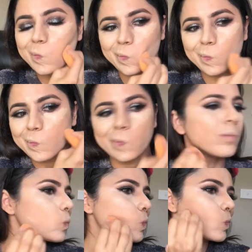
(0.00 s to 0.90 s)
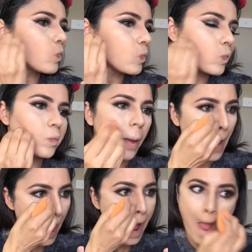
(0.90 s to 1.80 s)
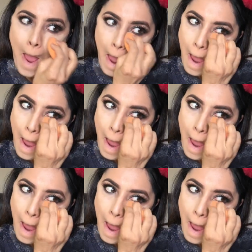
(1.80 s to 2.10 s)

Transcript: and where I want to highlight.